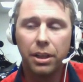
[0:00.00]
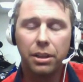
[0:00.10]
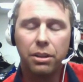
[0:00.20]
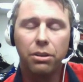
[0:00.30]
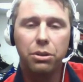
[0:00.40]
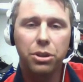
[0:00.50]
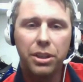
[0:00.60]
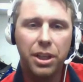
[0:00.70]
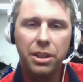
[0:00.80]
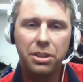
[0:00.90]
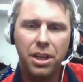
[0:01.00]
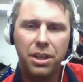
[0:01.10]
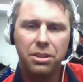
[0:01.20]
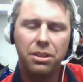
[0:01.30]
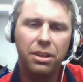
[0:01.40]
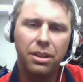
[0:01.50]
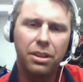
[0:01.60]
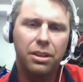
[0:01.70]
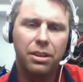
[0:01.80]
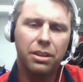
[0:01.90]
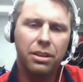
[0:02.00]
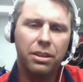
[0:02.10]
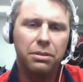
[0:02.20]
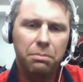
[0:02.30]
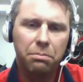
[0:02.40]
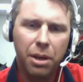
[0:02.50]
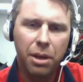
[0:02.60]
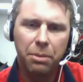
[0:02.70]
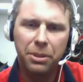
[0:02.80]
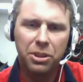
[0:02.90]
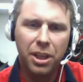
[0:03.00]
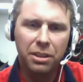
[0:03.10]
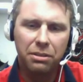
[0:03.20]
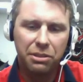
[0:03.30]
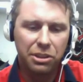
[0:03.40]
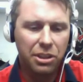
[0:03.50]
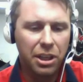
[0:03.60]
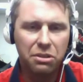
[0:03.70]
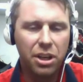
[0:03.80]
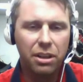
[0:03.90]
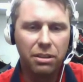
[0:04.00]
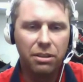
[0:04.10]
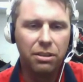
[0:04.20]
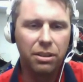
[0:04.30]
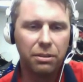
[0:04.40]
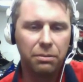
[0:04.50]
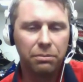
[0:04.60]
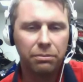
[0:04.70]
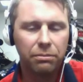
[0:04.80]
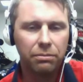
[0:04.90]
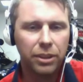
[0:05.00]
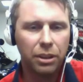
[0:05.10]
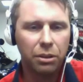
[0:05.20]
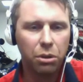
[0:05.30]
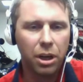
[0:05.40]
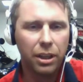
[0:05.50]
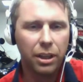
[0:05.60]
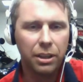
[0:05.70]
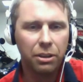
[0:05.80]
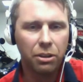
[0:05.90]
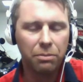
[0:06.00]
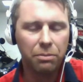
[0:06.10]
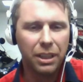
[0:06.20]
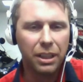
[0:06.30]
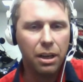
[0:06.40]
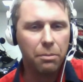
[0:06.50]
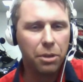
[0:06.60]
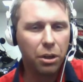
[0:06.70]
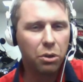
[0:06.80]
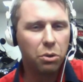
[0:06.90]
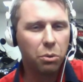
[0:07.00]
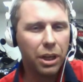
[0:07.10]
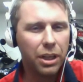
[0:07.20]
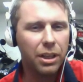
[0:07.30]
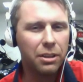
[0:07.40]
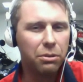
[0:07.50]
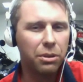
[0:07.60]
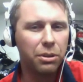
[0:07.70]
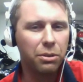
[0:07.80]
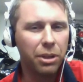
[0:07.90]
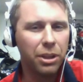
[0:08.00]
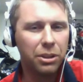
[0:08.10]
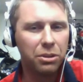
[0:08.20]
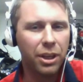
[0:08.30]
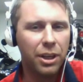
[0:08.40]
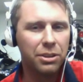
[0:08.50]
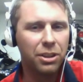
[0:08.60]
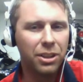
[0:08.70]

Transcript: Usually I take a tent and pop up a tent, stay in the tent, and rock it. I'm not quite into it the way that you guys are.